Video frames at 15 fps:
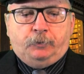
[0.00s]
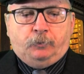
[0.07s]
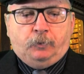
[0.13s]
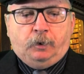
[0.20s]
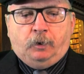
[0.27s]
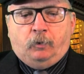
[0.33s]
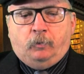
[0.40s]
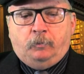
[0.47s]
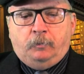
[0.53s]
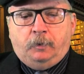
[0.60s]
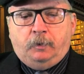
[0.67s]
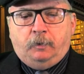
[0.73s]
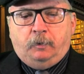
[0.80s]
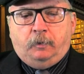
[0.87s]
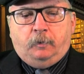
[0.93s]
the realm
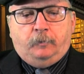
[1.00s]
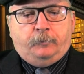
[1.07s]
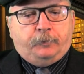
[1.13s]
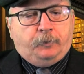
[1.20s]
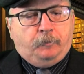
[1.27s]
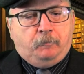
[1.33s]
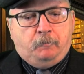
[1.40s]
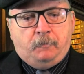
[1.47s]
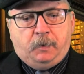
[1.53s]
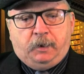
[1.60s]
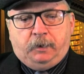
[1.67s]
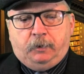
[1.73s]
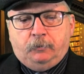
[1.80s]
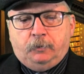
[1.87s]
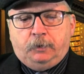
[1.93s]
for
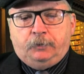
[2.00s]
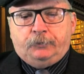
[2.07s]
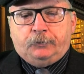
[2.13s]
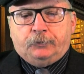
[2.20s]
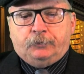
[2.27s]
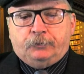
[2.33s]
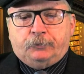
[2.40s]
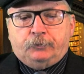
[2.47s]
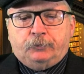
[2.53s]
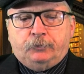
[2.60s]
many reasons,